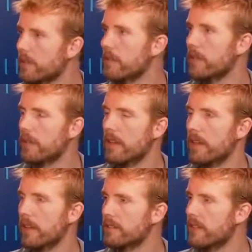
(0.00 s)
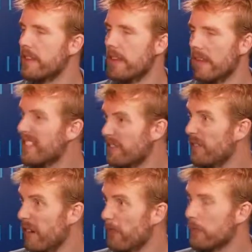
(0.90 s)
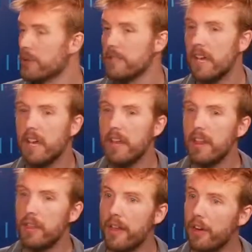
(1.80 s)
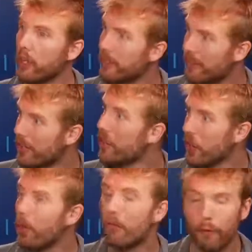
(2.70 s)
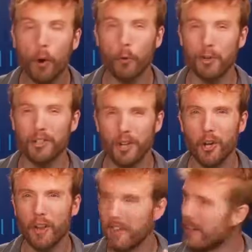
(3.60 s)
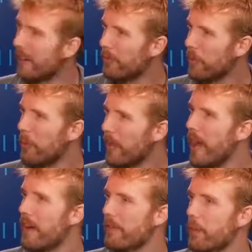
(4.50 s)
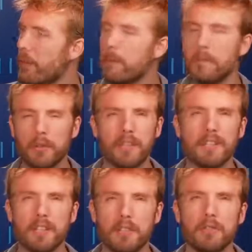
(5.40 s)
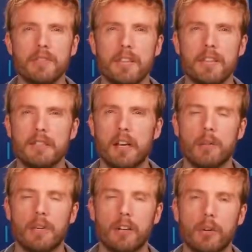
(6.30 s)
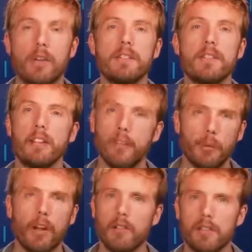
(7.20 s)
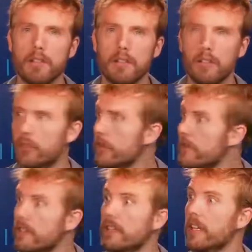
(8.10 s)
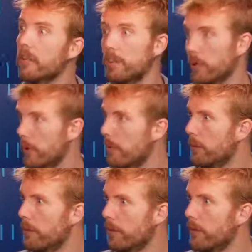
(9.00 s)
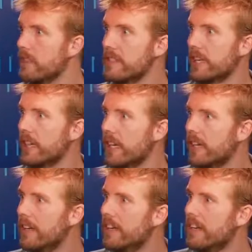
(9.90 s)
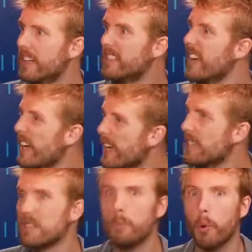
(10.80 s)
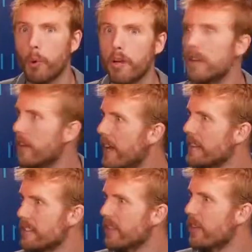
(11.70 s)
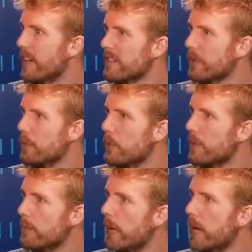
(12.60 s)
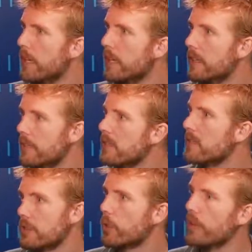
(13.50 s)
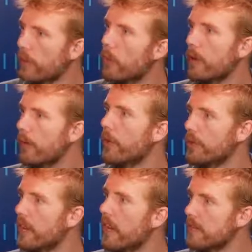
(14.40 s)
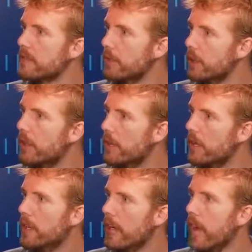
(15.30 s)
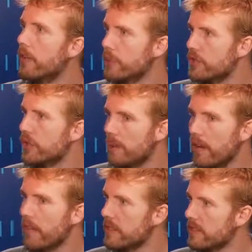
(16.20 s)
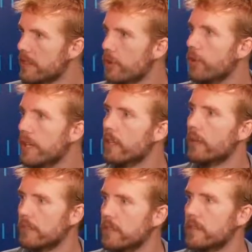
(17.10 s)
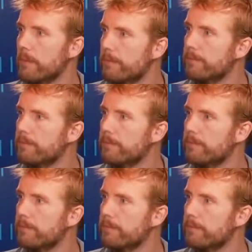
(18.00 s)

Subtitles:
and things that, as developers that are going to go forward. You know, like that we want to build a skill set that's going to be increasingly relevant, increasingly employable, increasingly exciting and supported, and has a community behind it. And this is certainly one of those that has some real energy behind this whole ecosystem.